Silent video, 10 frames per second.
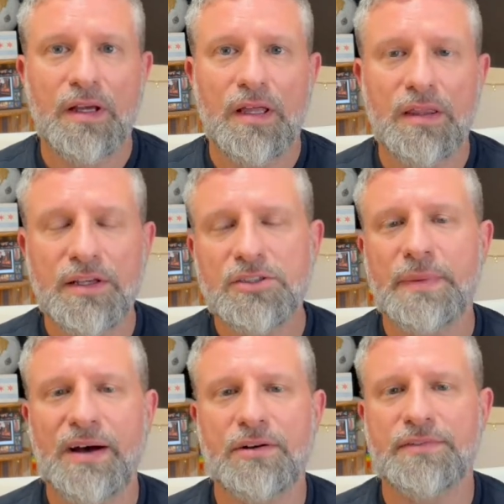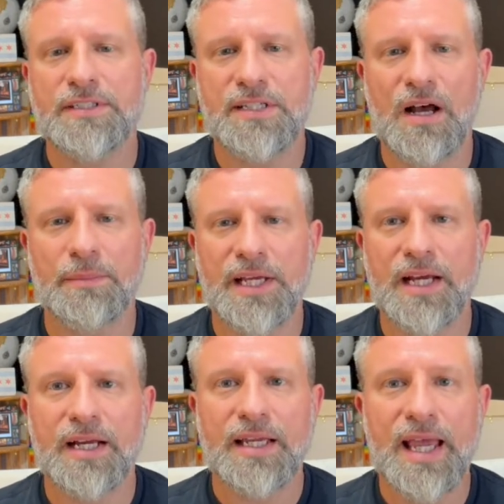This bout of
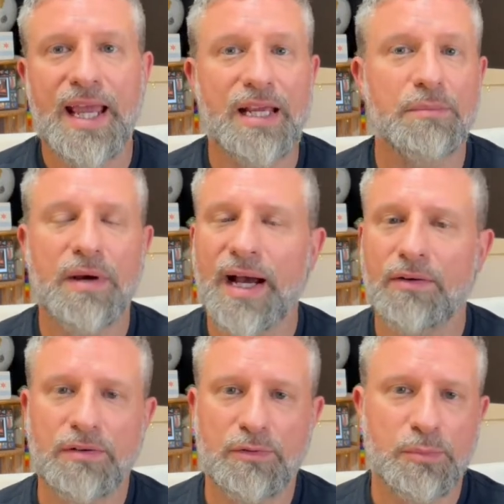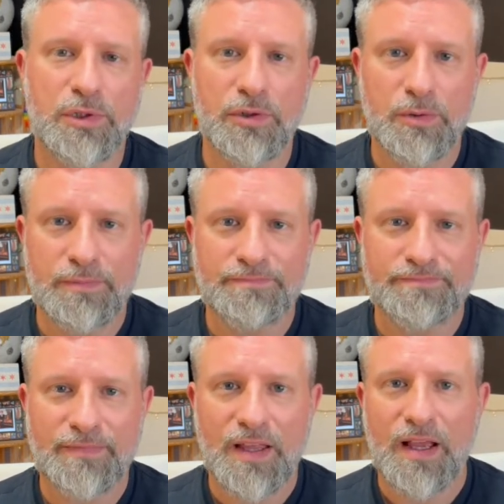insomnia came out of the blue.
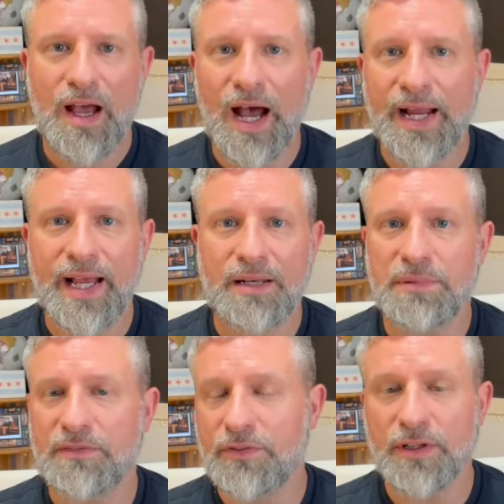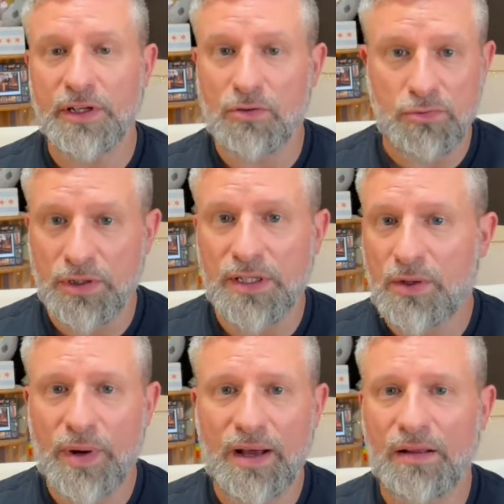I had been feeling
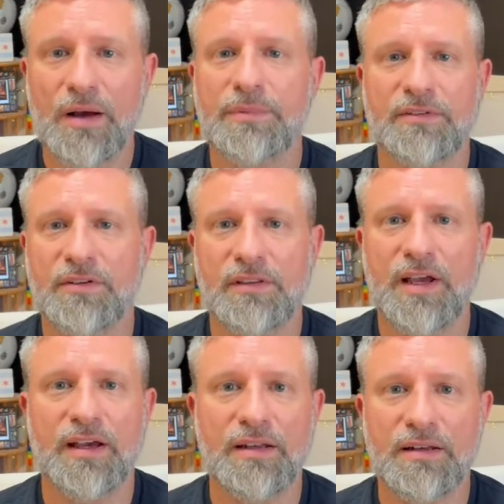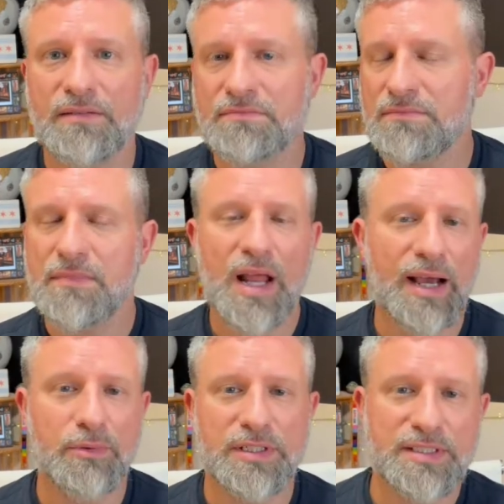really well up until then.
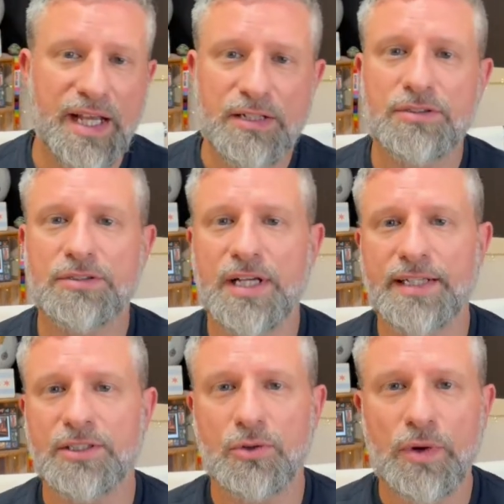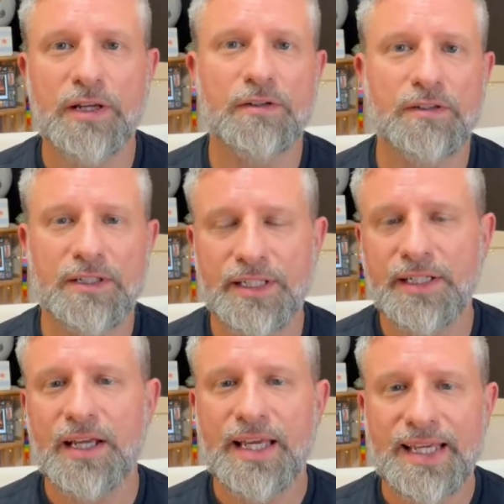I was exercising
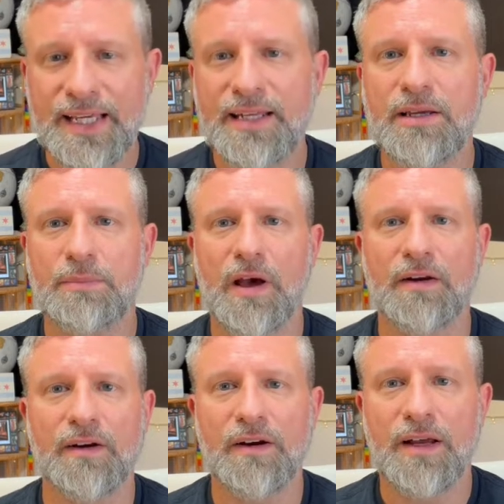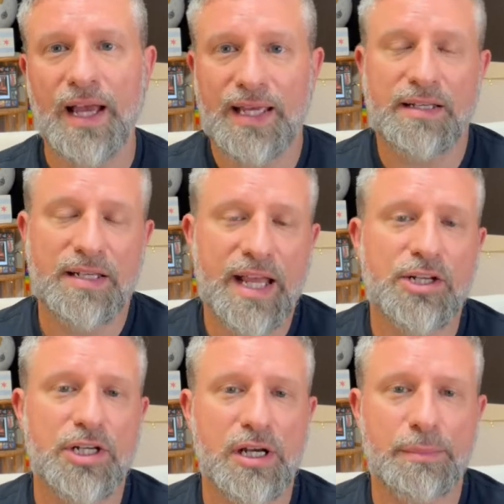regularly, eating better, and
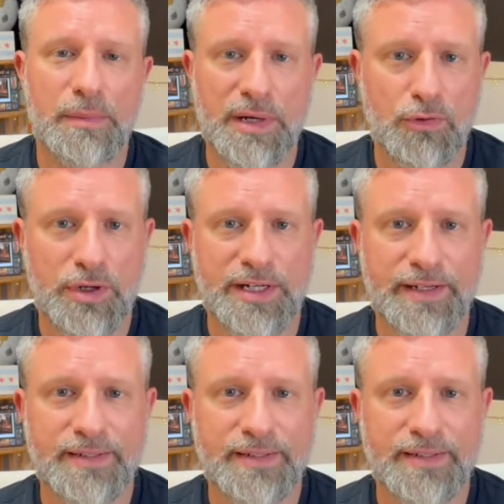catching up on my reading.